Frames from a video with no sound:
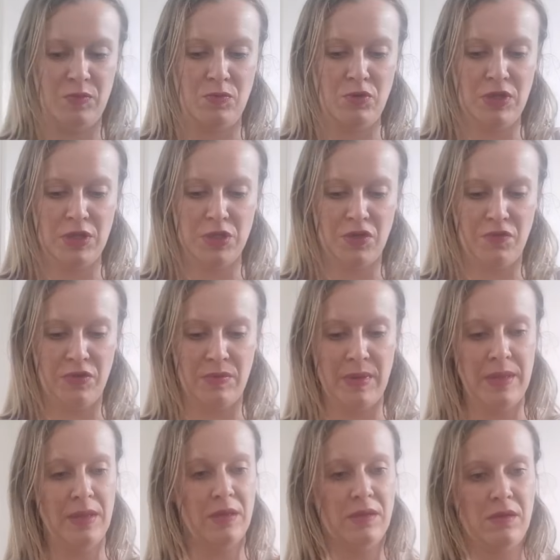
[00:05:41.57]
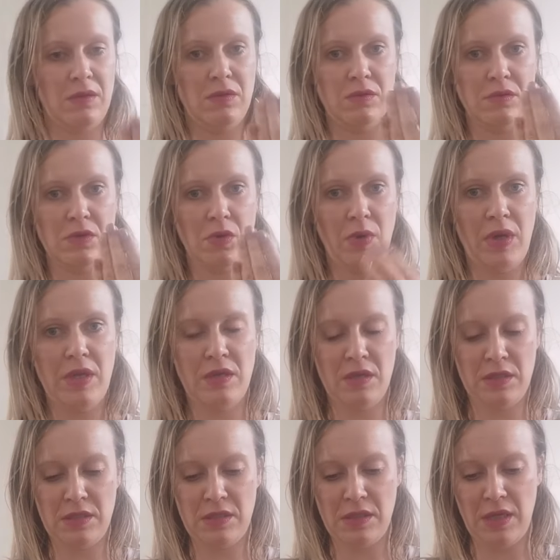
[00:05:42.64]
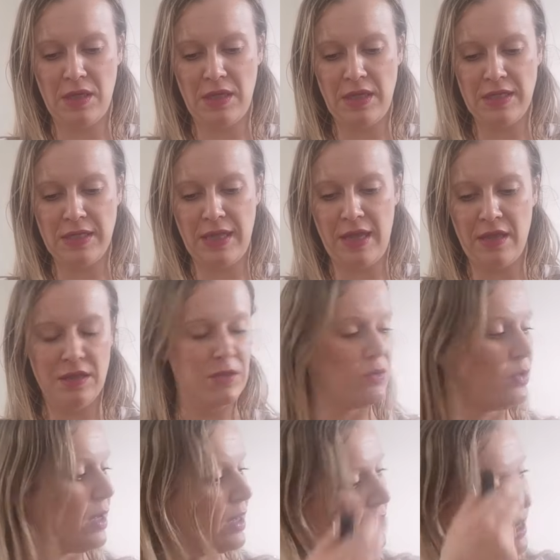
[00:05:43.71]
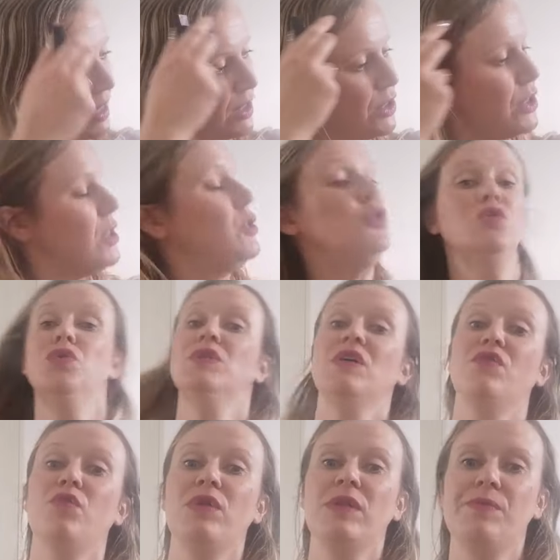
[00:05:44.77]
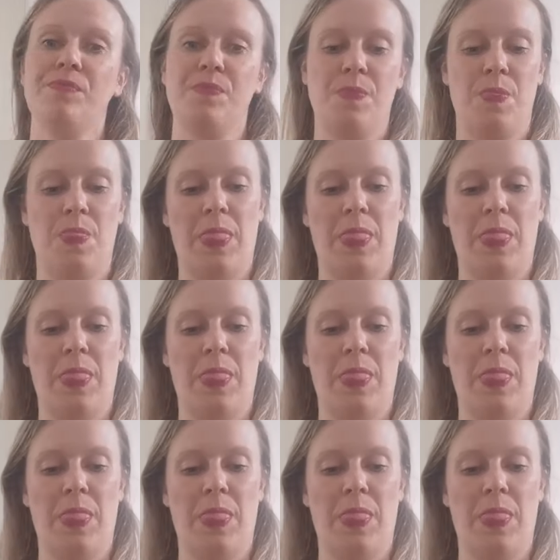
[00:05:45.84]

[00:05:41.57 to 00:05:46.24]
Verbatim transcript: Really chuffed with them and they're quite a, a nice length so I can actually do stuff with them.